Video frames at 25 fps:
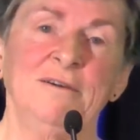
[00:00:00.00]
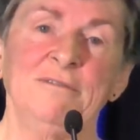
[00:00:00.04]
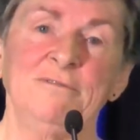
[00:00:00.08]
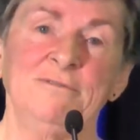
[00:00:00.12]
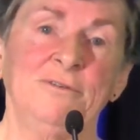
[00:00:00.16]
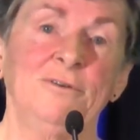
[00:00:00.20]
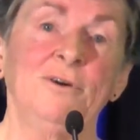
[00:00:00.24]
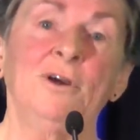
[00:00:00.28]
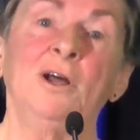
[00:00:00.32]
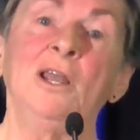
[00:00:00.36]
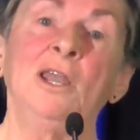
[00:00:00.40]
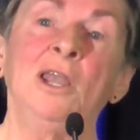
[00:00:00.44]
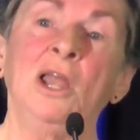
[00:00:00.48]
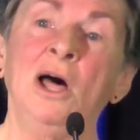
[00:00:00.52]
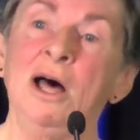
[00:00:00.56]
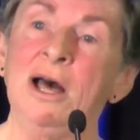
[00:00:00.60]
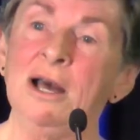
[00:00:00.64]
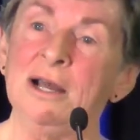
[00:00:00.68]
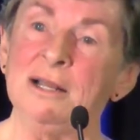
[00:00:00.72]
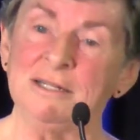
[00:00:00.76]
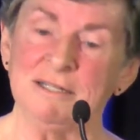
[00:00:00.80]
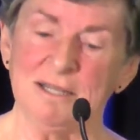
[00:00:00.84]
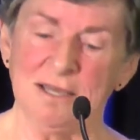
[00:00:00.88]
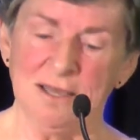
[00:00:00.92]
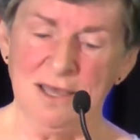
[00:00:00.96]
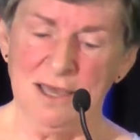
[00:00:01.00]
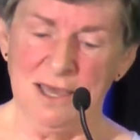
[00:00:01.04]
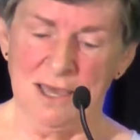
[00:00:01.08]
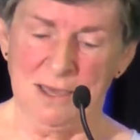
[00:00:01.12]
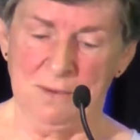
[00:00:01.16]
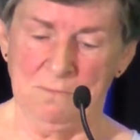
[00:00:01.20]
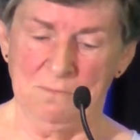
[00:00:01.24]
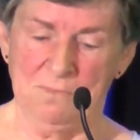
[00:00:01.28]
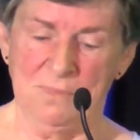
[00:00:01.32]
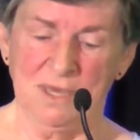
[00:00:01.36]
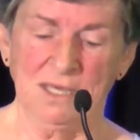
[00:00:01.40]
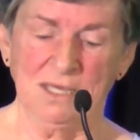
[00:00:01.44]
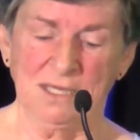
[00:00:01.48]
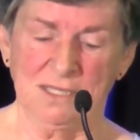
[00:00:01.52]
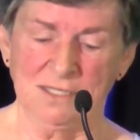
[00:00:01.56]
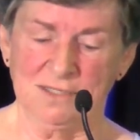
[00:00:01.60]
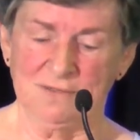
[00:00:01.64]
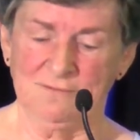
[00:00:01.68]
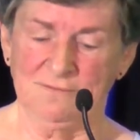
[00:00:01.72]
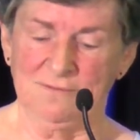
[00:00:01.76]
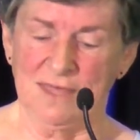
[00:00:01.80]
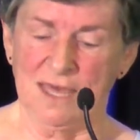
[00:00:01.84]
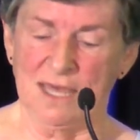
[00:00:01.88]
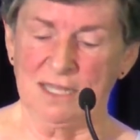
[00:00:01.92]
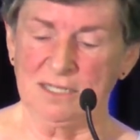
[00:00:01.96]
for a long time because
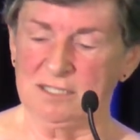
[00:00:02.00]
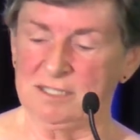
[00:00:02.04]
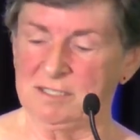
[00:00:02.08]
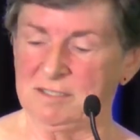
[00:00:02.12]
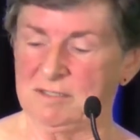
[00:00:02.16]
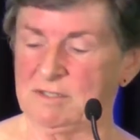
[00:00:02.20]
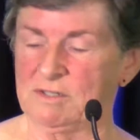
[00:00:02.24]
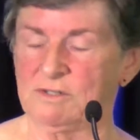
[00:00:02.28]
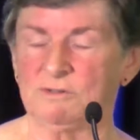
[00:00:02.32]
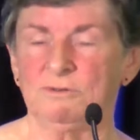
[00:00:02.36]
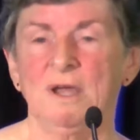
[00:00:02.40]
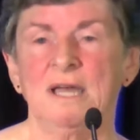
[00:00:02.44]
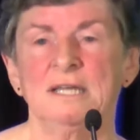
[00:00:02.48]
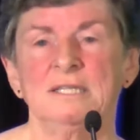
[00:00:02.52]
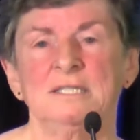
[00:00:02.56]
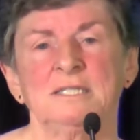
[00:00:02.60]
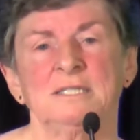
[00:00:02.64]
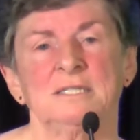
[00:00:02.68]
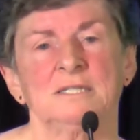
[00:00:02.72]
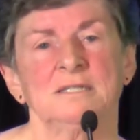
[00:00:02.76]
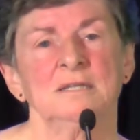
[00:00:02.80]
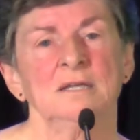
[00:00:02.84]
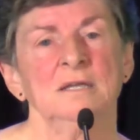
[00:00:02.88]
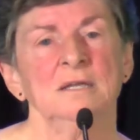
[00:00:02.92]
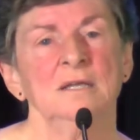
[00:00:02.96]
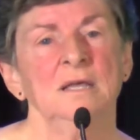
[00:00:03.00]
of that distrust.